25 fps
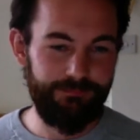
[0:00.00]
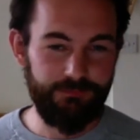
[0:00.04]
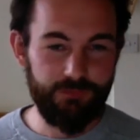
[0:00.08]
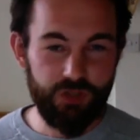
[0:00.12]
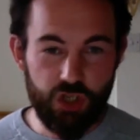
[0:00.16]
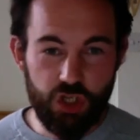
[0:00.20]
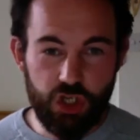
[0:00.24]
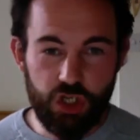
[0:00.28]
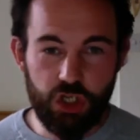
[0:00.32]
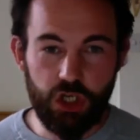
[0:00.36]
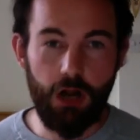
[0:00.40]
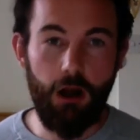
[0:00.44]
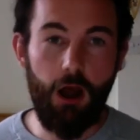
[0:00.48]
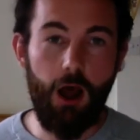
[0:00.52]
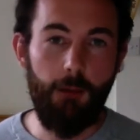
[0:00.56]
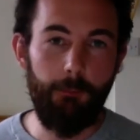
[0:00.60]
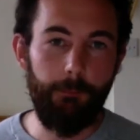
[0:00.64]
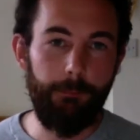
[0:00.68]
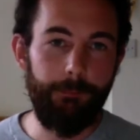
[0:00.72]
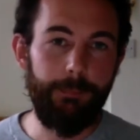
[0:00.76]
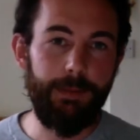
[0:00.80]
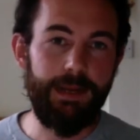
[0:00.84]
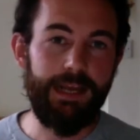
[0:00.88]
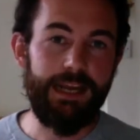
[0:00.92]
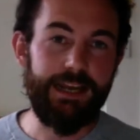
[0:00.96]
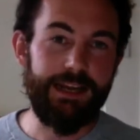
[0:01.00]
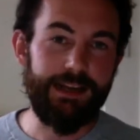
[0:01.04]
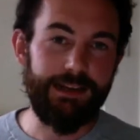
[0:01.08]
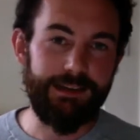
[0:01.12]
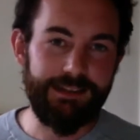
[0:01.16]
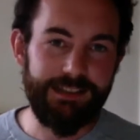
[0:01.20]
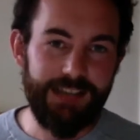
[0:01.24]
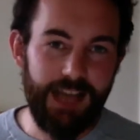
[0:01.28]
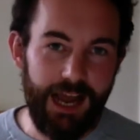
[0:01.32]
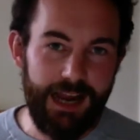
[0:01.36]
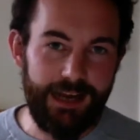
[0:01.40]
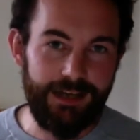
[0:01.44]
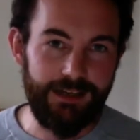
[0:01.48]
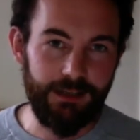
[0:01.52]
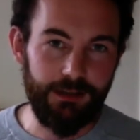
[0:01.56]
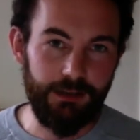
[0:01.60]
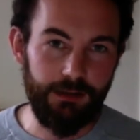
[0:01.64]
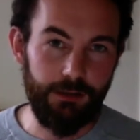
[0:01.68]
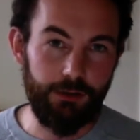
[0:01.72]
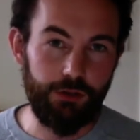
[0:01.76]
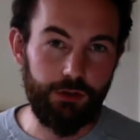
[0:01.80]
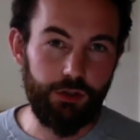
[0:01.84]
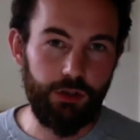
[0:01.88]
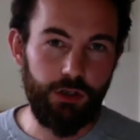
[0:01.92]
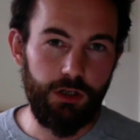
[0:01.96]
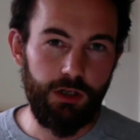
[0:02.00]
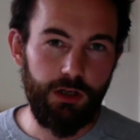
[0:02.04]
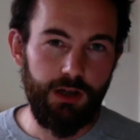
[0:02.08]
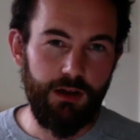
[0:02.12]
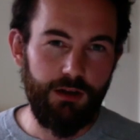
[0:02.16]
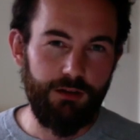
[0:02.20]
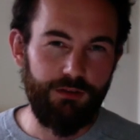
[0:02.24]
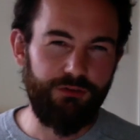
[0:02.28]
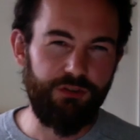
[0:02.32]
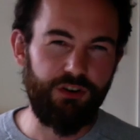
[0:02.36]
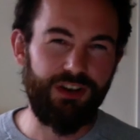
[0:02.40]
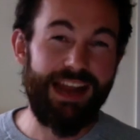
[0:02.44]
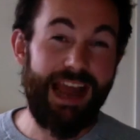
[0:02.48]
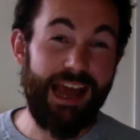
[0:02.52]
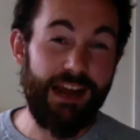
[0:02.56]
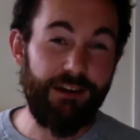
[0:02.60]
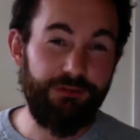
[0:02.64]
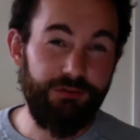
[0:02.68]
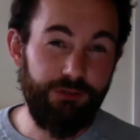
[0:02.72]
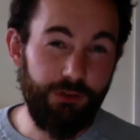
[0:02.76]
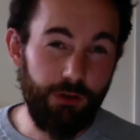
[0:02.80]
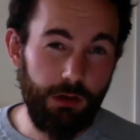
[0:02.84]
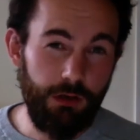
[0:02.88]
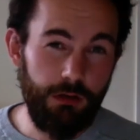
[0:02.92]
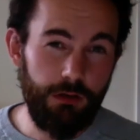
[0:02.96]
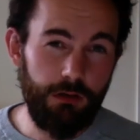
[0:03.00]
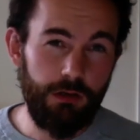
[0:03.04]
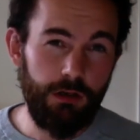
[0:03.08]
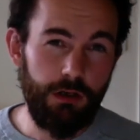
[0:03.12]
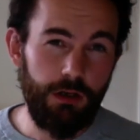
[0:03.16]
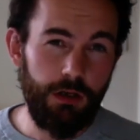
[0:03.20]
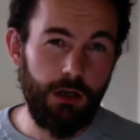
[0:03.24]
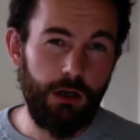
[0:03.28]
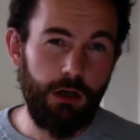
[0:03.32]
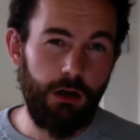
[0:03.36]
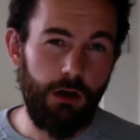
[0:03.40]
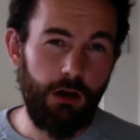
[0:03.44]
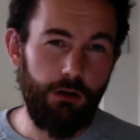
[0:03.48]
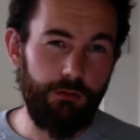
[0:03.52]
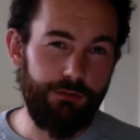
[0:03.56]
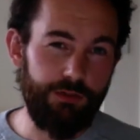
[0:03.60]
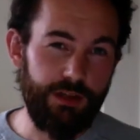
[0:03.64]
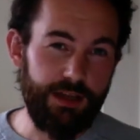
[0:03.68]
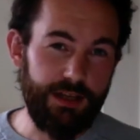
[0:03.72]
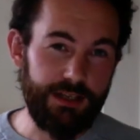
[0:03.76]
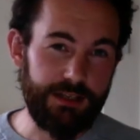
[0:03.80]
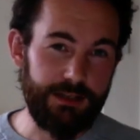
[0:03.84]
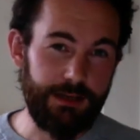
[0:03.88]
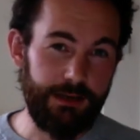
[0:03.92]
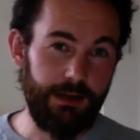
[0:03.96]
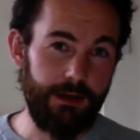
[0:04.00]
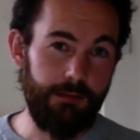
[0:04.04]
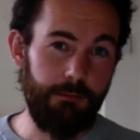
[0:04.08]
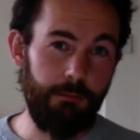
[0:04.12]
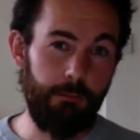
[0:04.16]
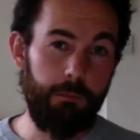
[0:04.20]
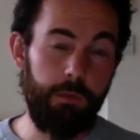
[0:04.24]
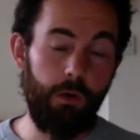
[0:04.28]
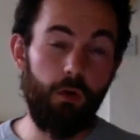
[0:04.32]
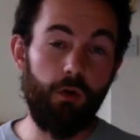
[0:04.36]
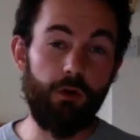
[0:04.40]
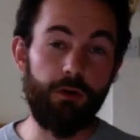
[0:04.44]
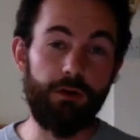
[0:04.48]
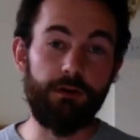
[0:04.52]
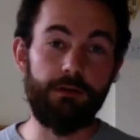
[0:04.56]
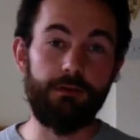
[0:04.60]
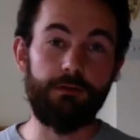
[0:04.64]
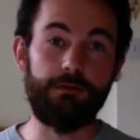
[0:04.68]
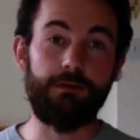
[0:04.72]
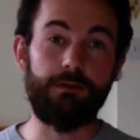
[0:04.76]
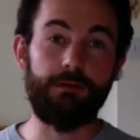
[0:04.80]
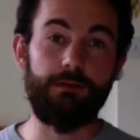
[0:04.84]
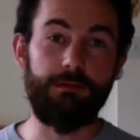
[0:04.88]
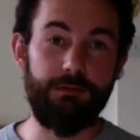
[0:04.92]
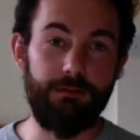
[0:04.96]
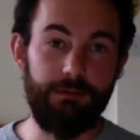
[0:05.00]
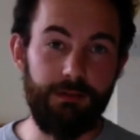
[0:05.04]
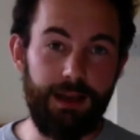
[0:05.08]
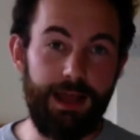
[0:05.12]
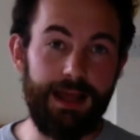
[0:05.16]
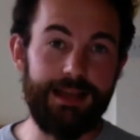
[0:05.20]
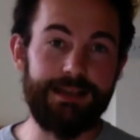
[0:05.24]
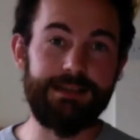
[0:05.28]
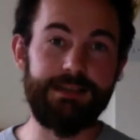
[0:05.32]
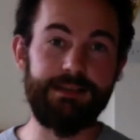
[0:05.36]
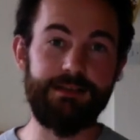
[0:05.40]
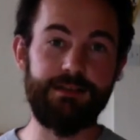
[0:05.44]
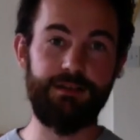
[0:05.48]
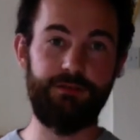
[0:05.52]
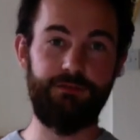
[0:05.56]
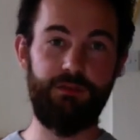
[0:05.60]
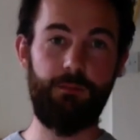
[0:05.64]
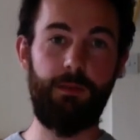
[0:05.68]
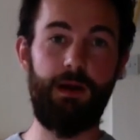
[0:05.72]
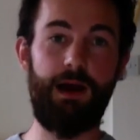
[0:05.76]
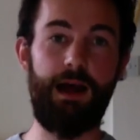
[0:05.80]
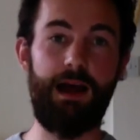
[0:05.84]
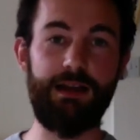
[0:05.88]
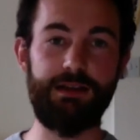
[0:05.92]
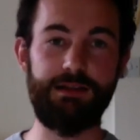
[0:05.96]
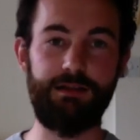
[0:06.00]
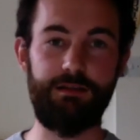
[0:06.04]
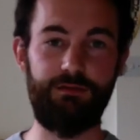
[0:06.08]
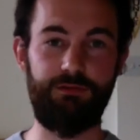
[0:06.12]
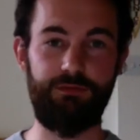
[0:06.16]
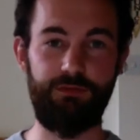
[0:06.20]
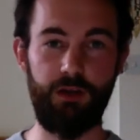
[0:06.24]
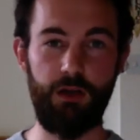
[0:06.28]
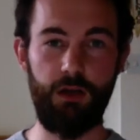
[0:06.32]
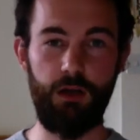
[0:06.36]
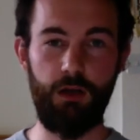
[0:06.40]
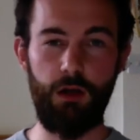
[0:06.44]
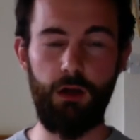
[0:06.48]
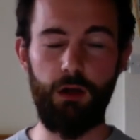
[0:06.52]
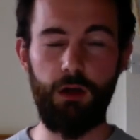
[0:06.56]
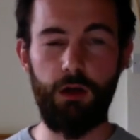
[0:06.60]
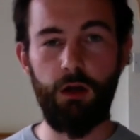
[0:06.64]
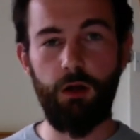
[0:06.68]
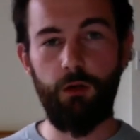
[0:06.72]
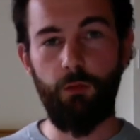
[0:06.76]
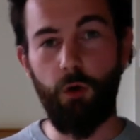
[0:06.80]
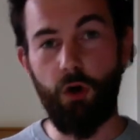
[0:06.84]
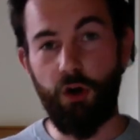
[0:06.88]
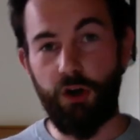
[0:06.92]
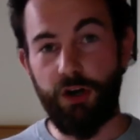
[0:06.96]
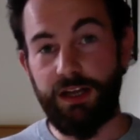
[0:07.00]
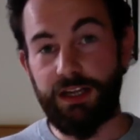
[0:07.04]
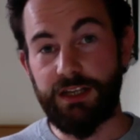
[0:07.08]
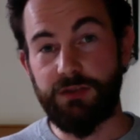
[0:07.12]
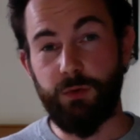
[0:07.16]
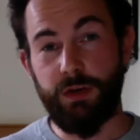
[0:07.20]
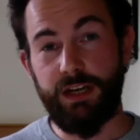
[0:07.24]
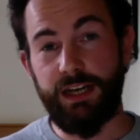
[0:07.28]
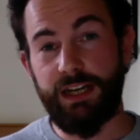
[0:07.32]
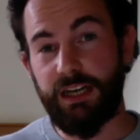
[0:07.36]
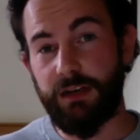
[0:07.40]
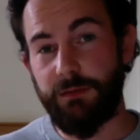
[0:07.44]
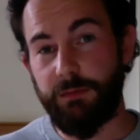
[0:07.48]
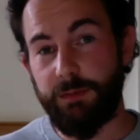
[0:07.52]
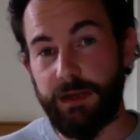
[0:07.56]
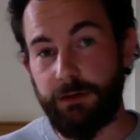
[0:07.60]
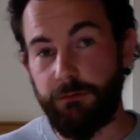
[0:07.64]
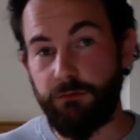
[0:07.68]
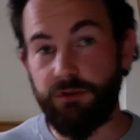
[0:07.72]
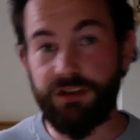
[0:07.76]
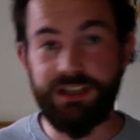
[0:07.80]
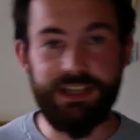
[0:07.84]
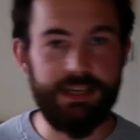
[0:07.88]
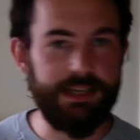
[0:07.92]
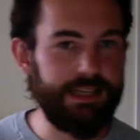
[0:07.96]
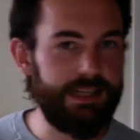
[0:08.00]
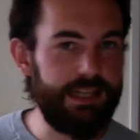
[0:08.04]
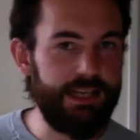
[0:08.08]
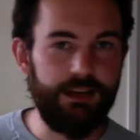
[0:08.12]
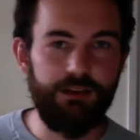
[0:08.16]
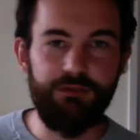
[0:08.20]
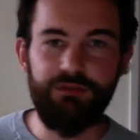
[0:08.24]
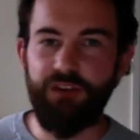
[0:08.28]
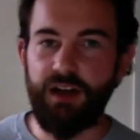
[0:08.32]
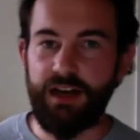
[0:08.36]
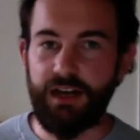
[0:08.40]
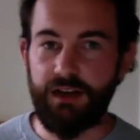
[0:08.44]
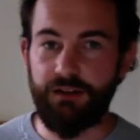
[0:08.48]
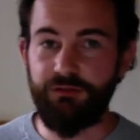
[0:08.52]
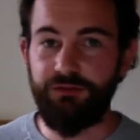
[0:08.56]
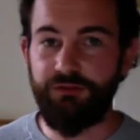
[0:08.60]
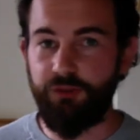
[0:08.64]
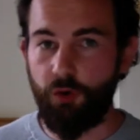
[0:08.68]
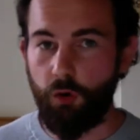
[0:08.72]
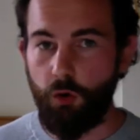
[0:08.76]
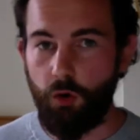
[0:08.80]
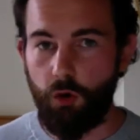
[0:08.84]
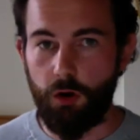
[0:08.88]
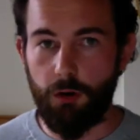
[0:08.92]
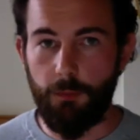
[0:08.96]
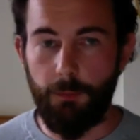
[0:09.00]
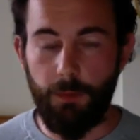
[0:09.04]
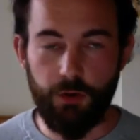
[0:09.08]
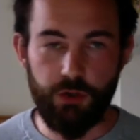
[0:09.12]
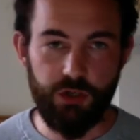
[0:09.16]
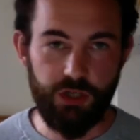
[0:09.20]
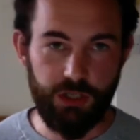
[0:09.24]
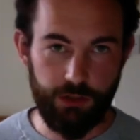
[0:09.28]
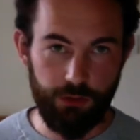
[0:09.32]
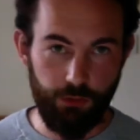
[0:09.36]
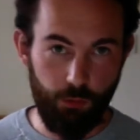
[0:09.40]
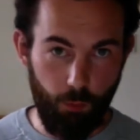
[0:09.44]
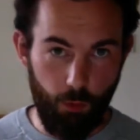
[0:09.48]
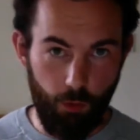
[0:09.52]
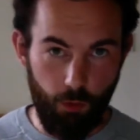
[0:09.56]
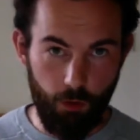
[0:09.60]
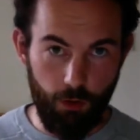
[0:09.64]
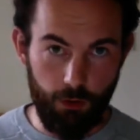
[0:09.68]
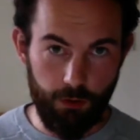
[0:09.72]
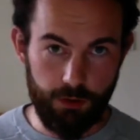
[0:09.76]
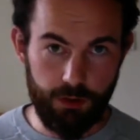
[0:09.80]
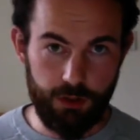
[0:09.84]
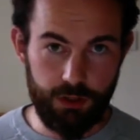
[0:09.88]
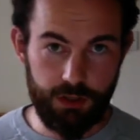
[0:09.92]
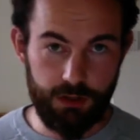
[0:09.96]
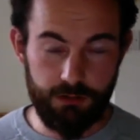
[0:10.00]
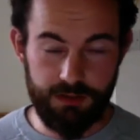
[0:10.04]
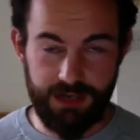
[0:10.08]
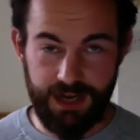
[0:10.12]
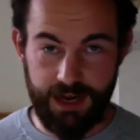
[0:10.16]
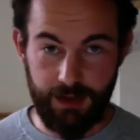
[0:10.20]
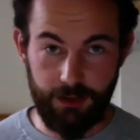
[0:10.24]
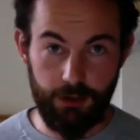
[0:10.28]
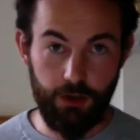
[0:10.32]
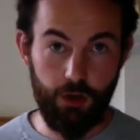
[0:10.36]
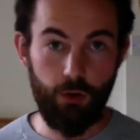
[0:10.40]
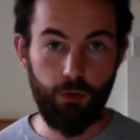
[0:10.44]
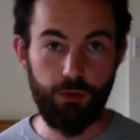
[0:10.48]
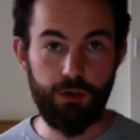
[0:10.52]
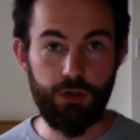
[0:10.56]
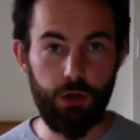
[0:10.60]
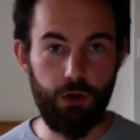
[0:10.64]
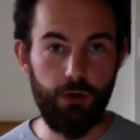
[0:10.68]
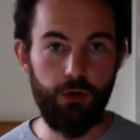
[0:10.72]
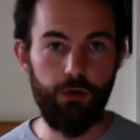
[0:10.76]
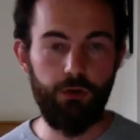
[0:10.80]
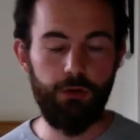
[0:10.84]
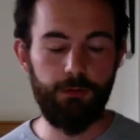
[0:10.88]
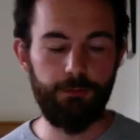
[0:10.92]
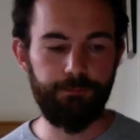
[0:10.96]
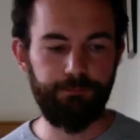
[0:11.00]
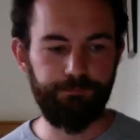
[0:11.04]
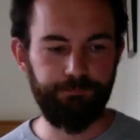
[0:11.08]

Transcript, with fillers: sloppy, entitled, forgetful of these important lessons of the past, of what it is we need to be resisting, fighting for, pushing towards, saying no to.